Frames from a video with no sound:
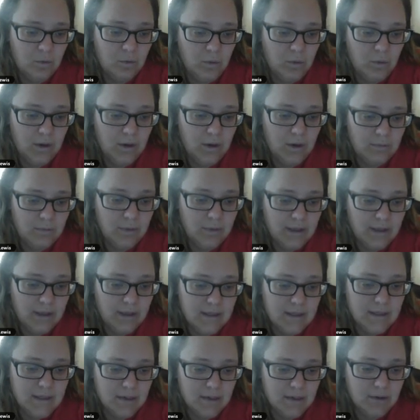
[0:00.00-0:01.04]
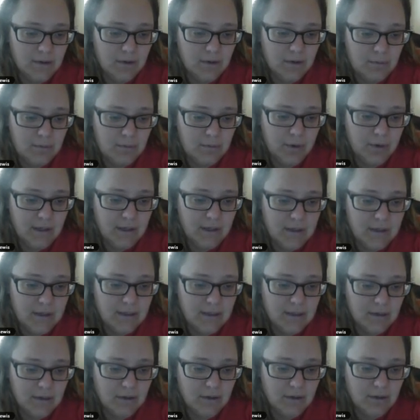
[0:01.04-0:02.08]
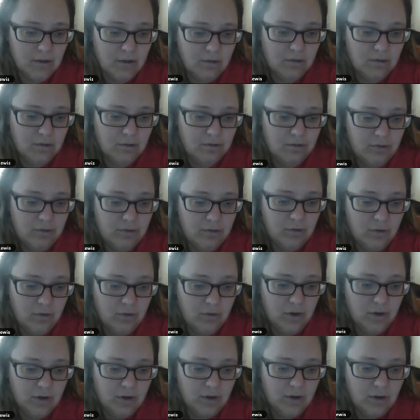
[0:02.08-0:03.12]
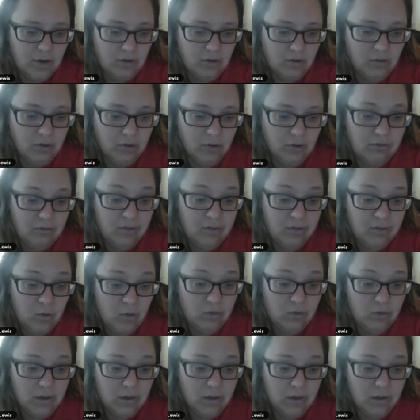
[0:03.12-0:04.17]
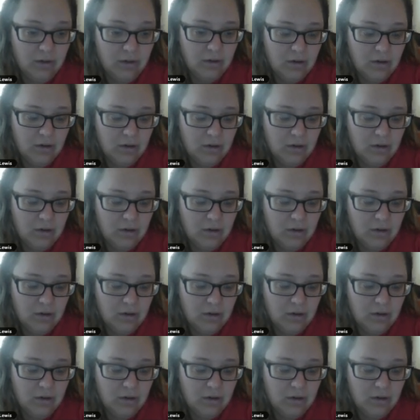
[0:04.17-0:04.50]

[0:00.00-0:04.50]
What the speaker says: 1 plus 0.04 4 over 4.